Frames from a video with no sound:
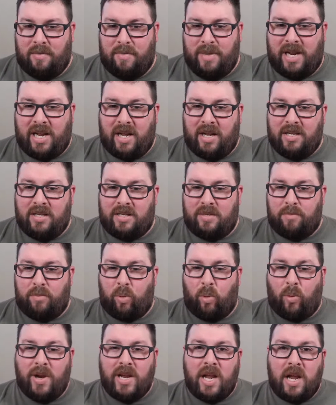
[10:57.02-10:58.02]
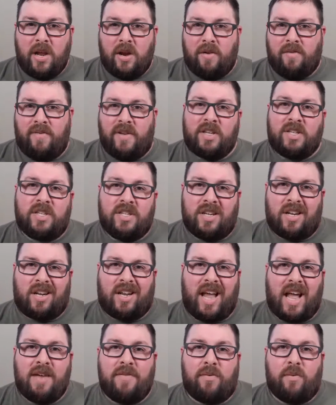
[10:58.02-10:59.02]
Because bringing your vision to
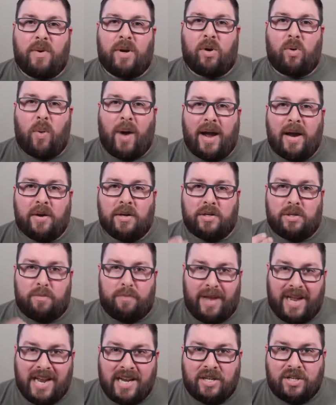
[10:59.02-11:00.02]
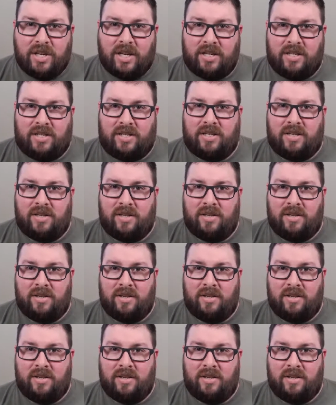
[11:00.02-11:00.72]
life requires patience.